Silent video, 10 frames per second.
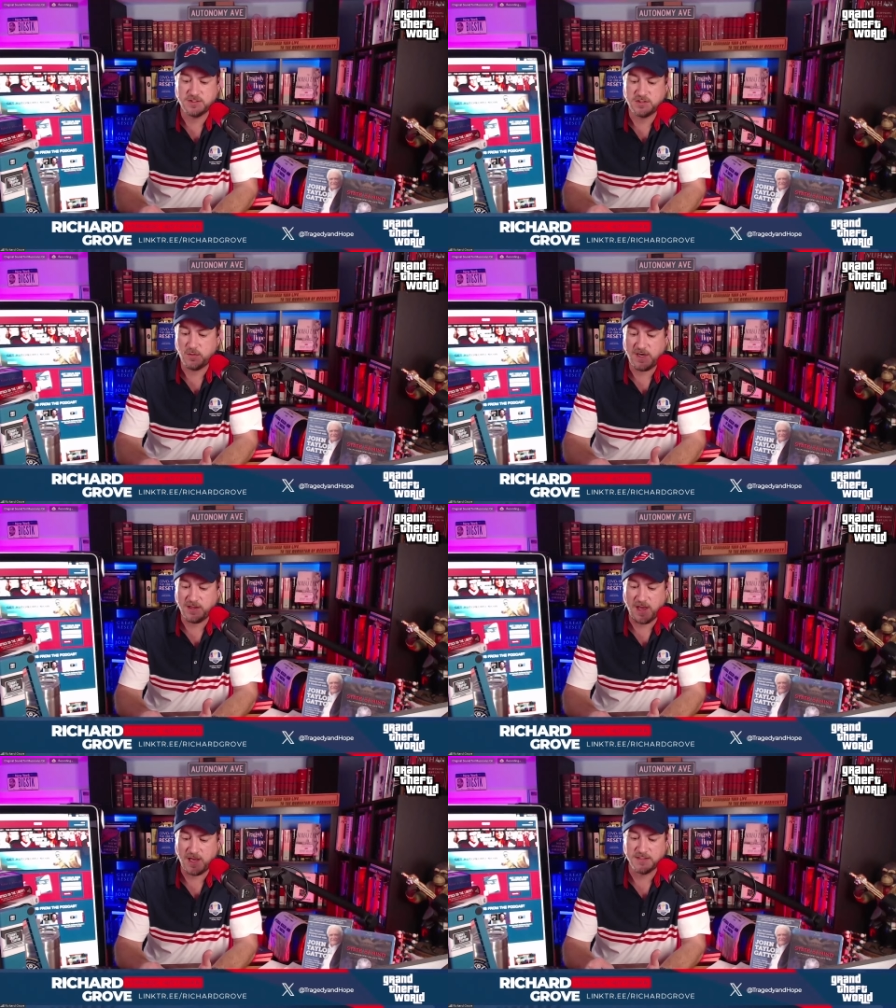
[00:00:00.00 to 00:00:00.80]
So many
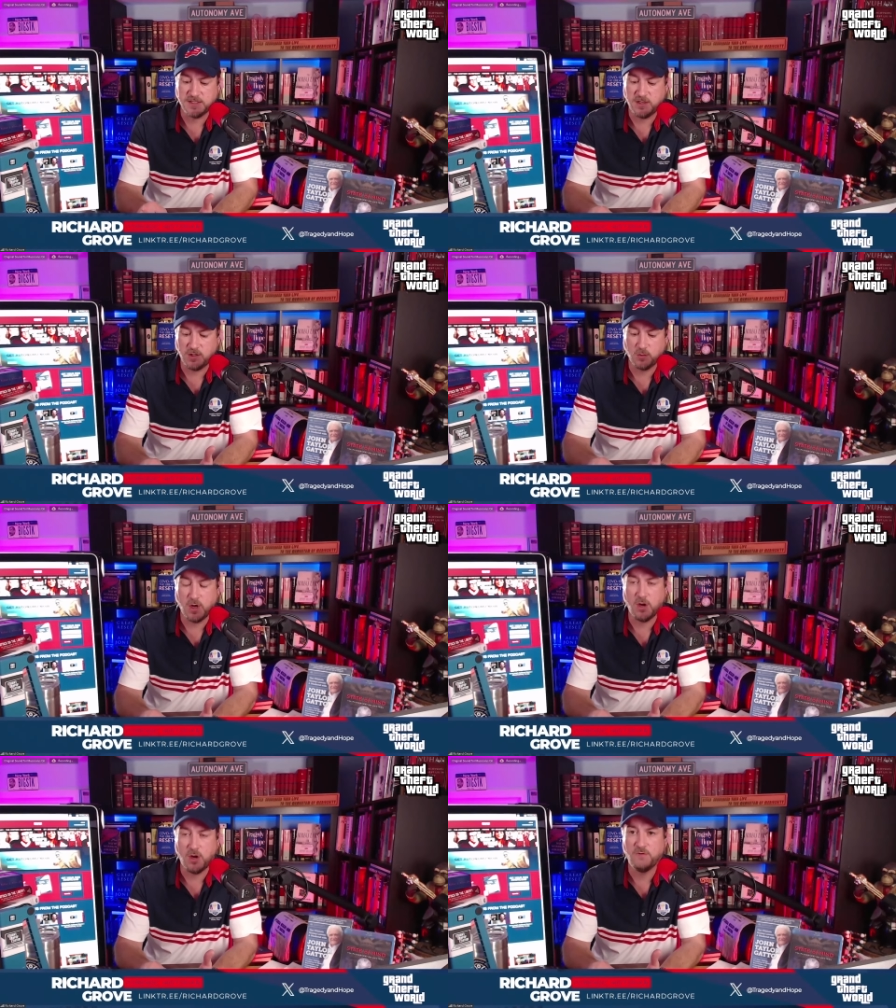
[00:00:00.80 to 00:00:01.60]
lies in a
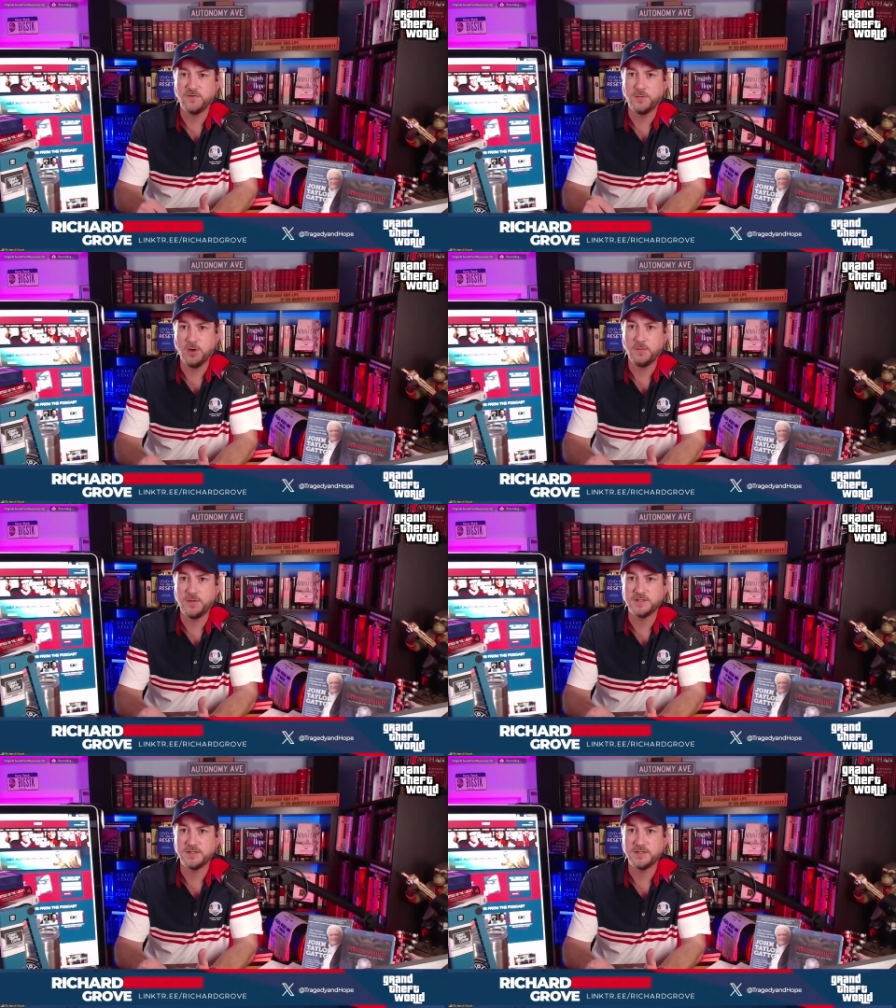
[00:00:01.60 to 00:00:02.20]
row for the purpose